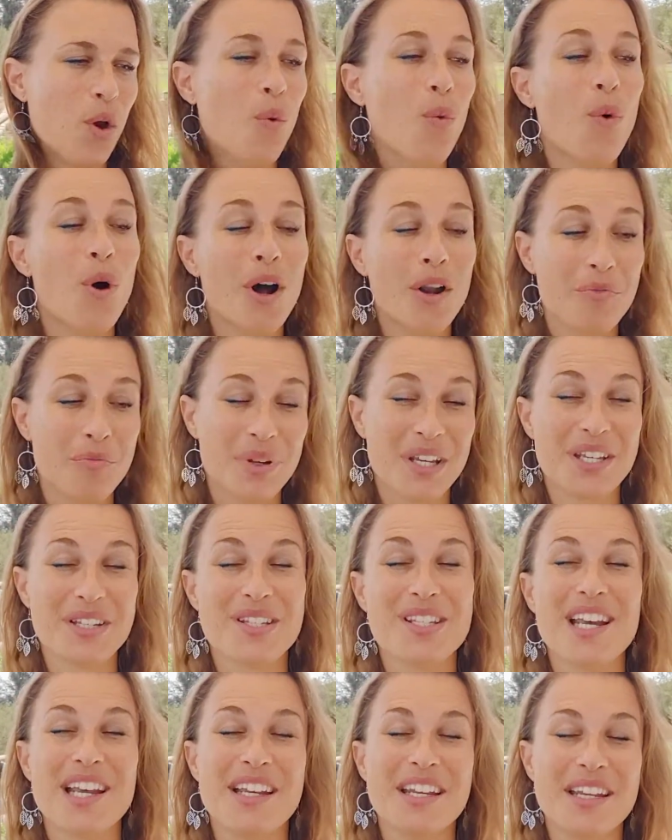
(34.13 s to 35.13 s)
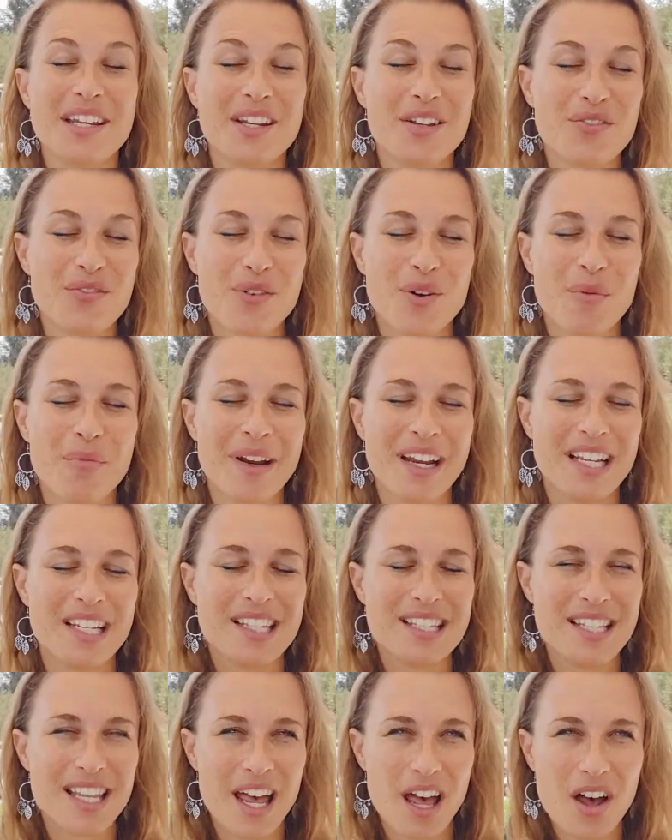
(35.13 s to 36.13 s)
one because I need it for
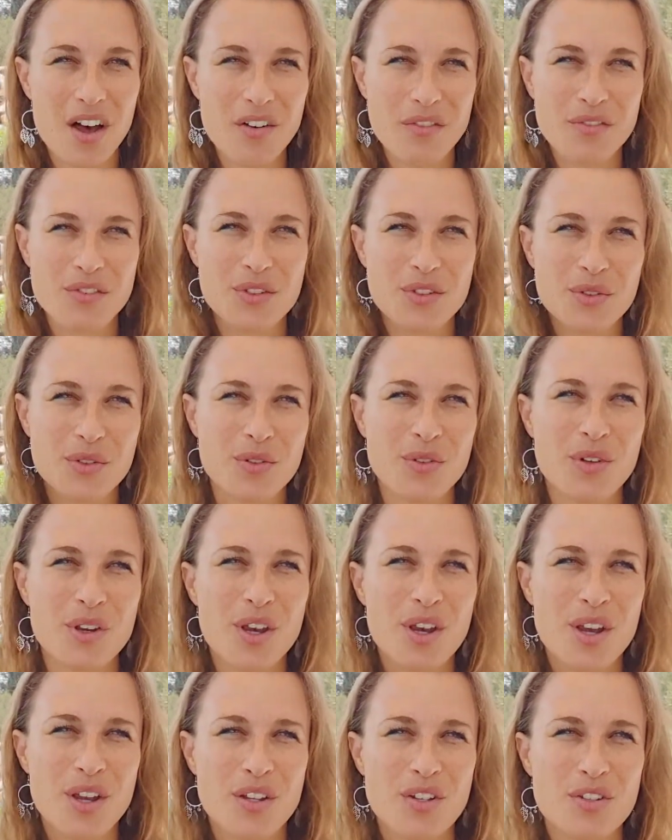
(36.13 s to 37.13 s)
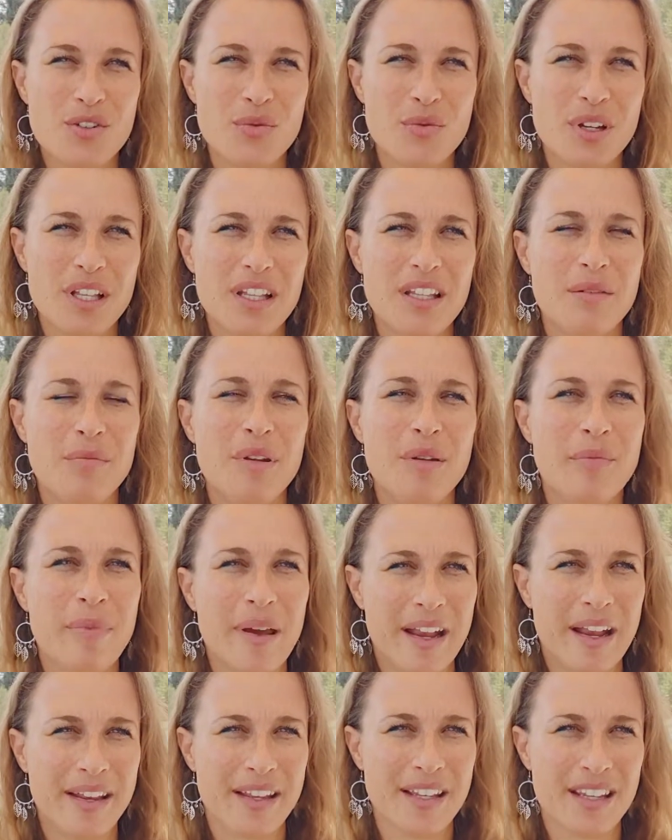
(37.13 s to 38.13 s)
myself to really be
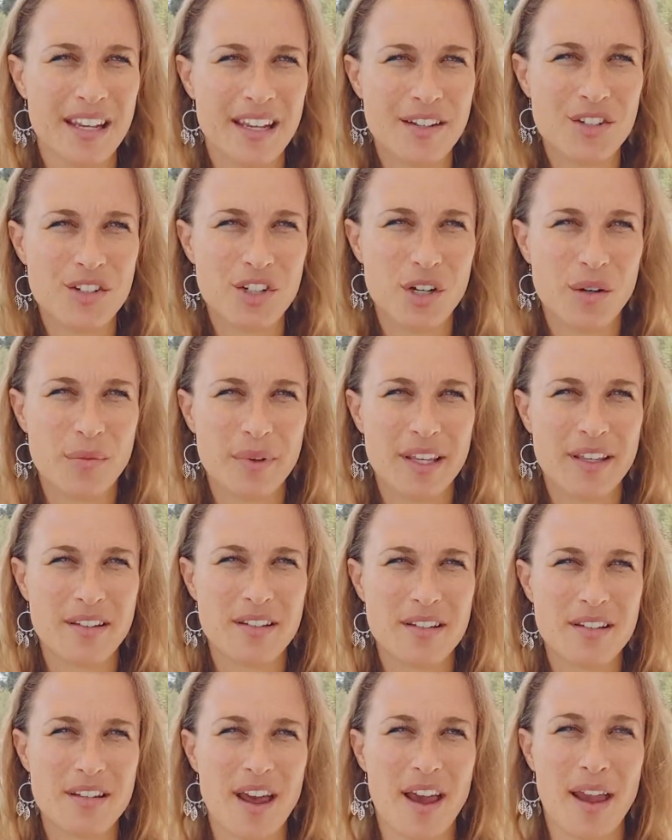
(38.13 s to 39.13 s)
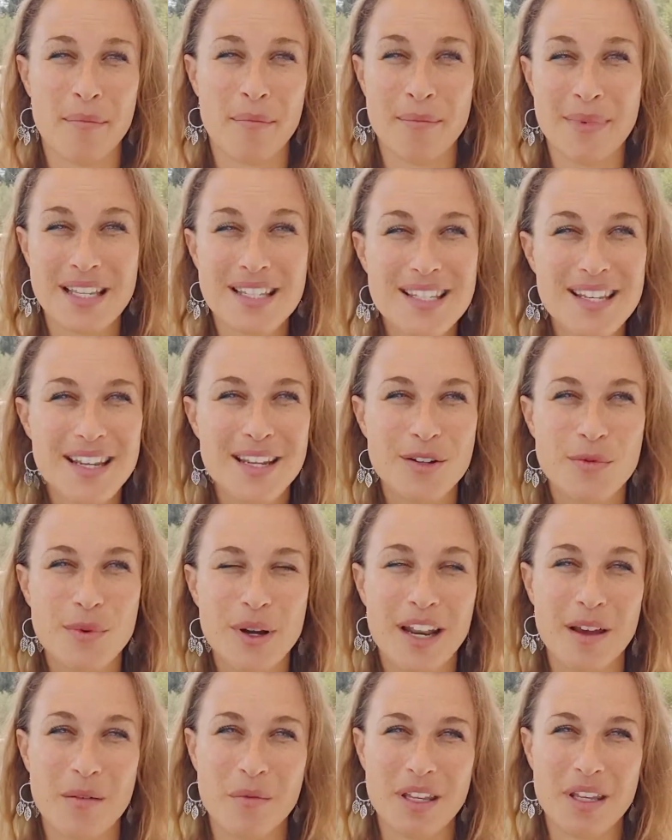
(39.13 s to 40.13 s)
back in nature, because I miss it
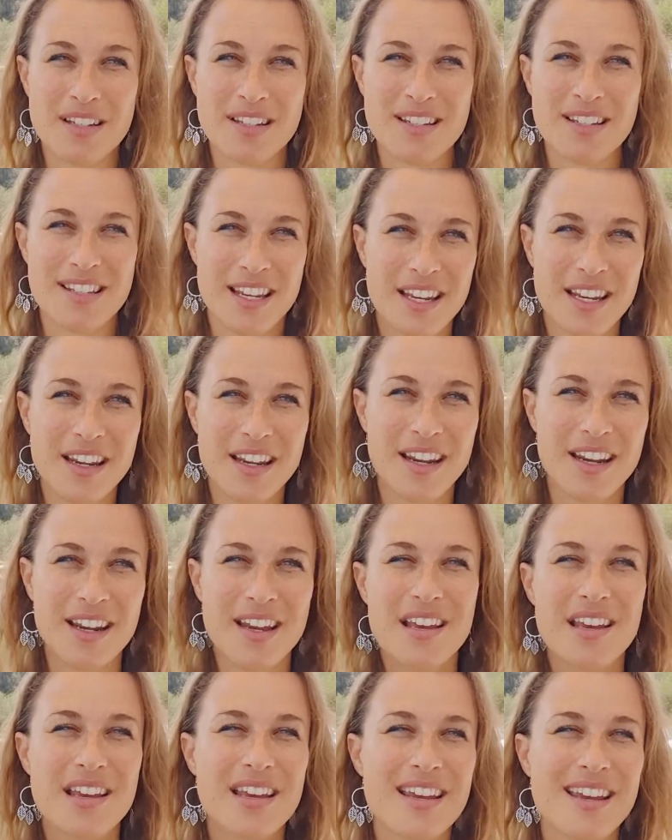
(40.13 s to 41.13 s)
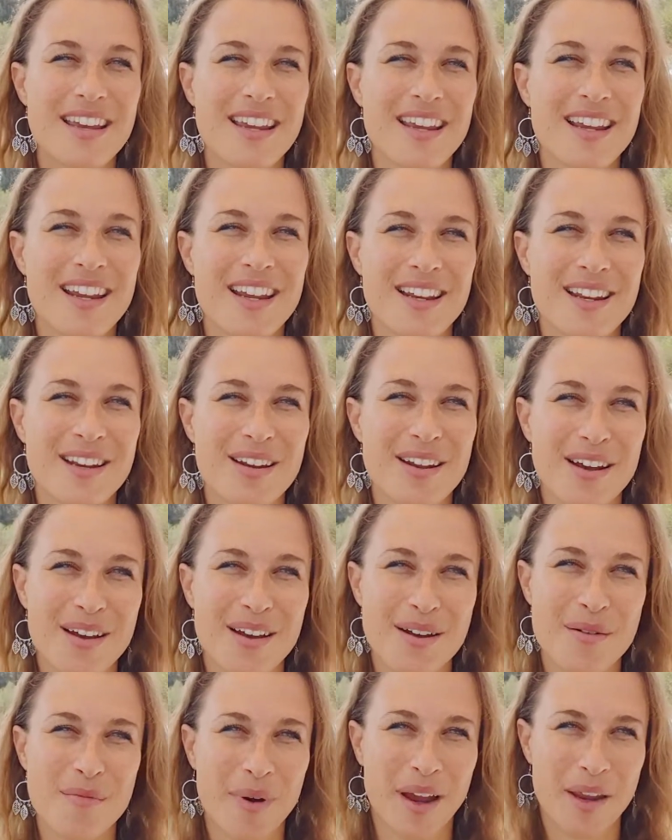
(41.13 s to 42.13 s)
when I'm in the city in
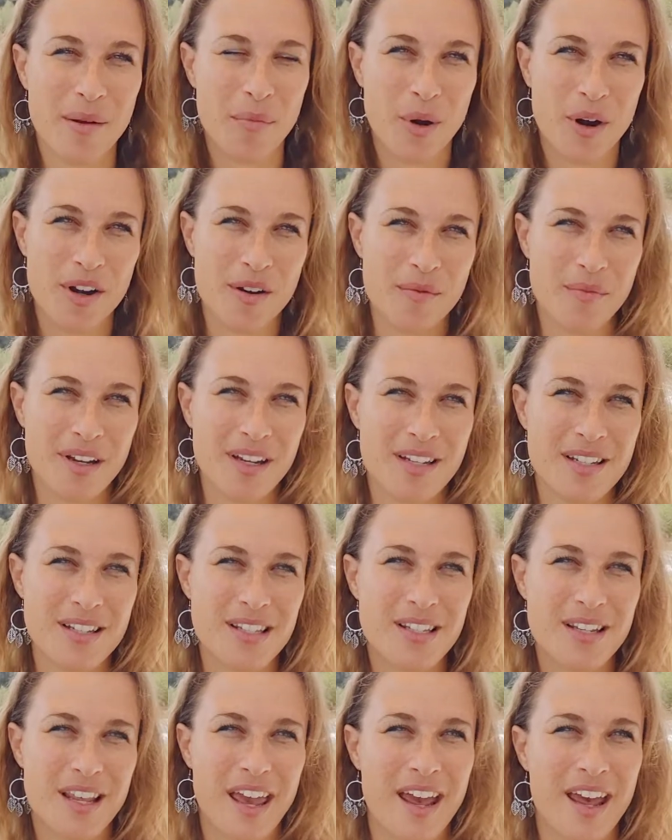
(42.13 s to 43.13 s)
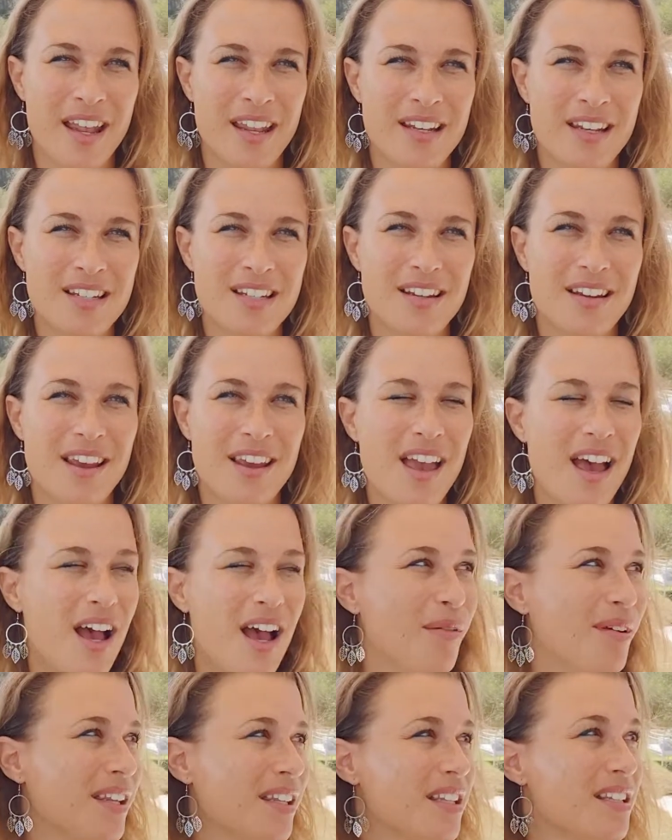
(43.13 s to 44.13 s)
my apartment. And
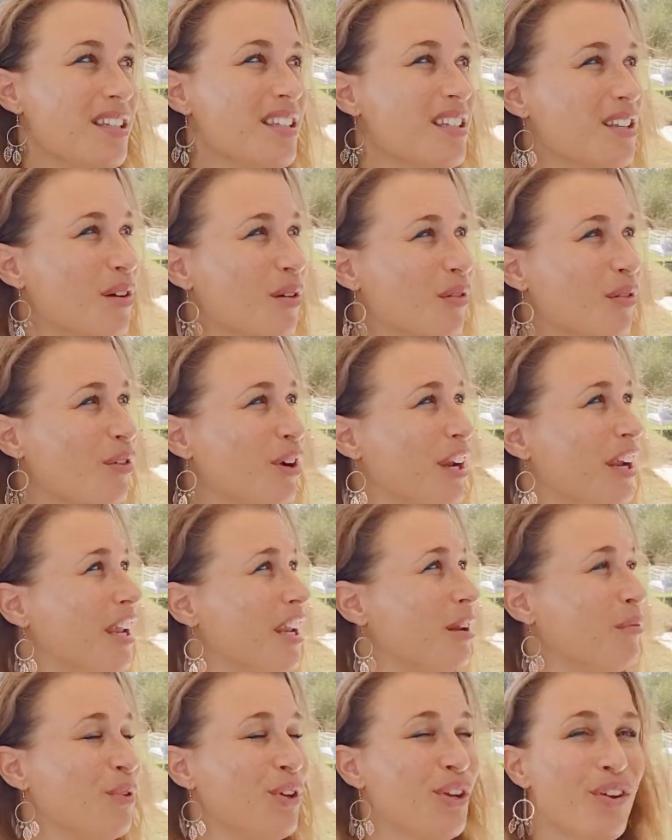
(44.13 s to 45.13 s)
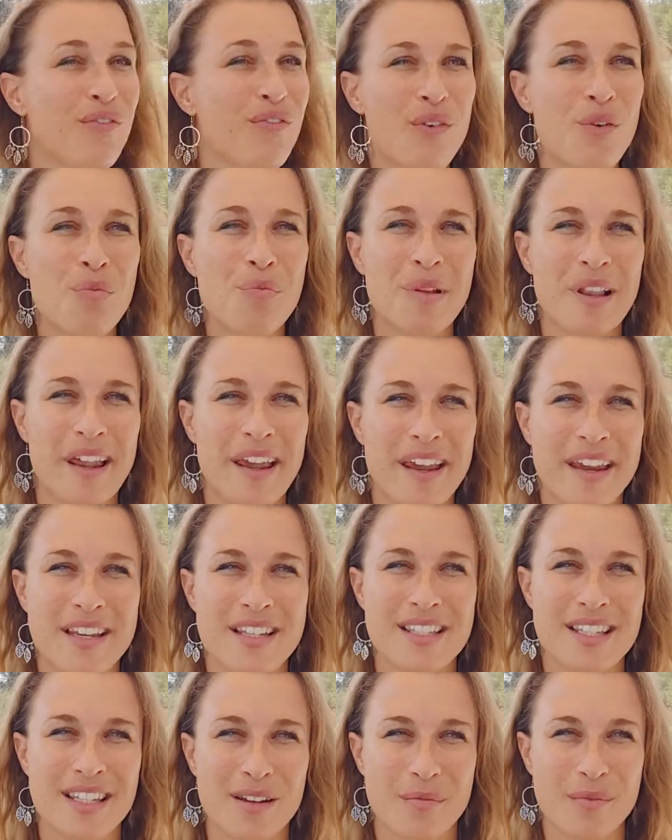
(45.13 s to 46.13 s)
I mean, this is a really beautiful
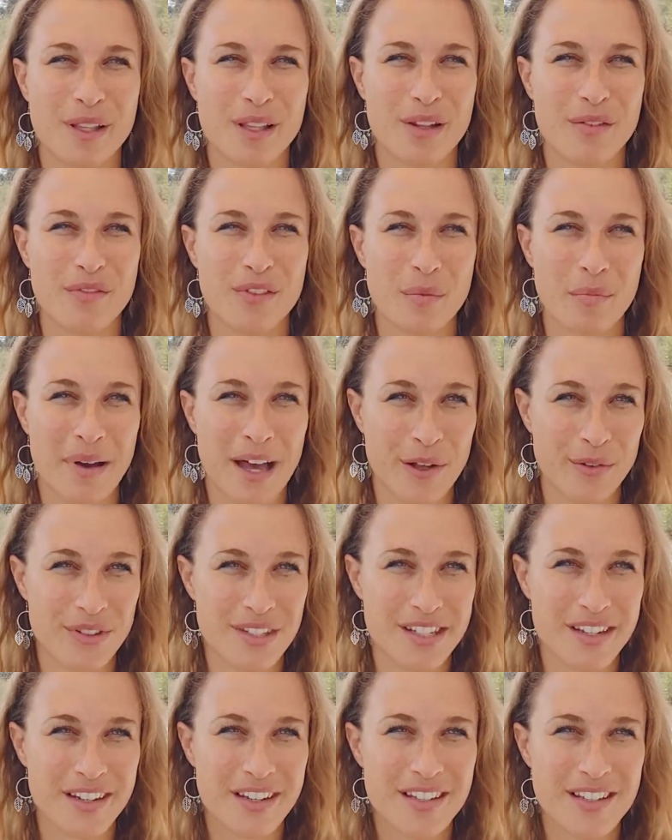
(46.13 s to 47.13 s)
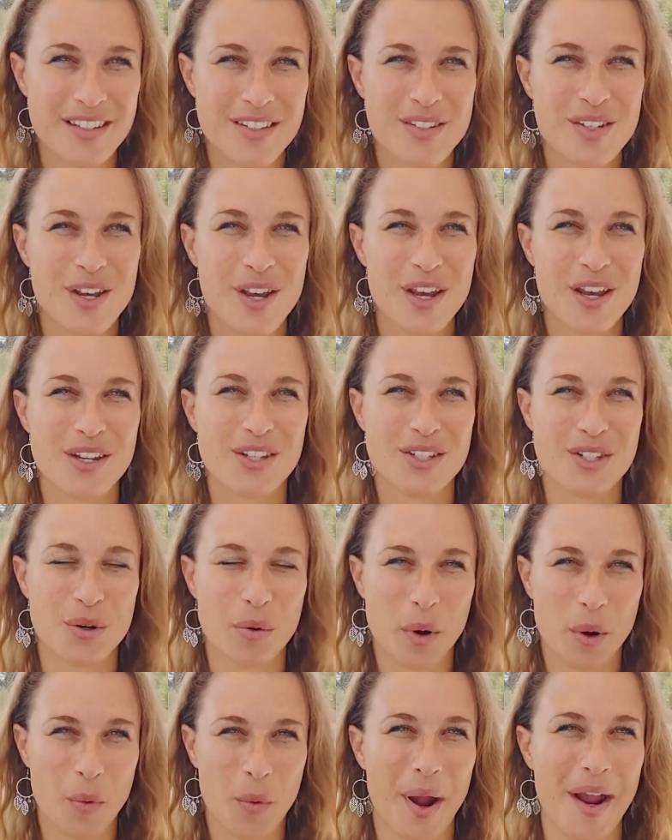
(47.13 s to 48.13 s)
place in the middle of the mountains,
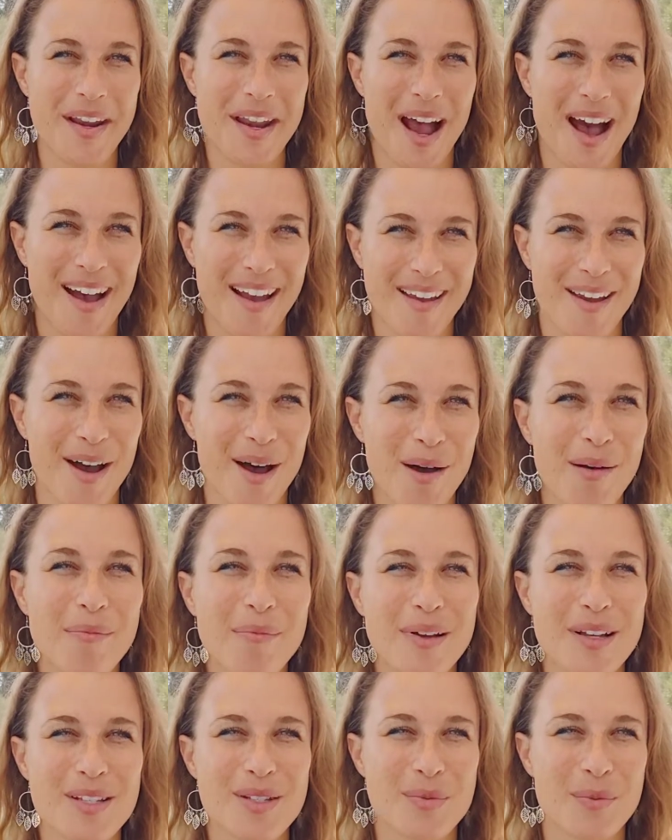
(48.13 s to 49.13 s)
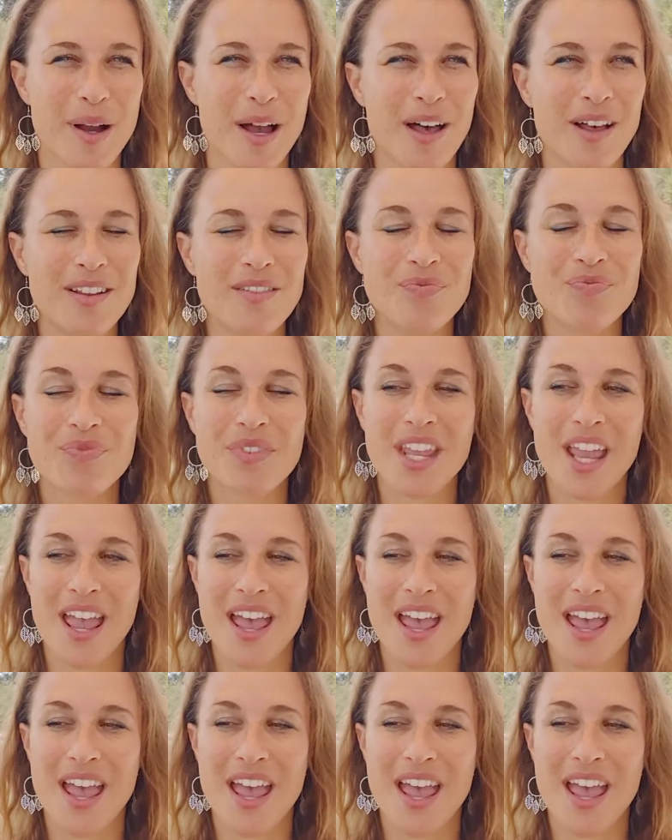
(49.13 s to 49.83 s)
so we're quite high up as well,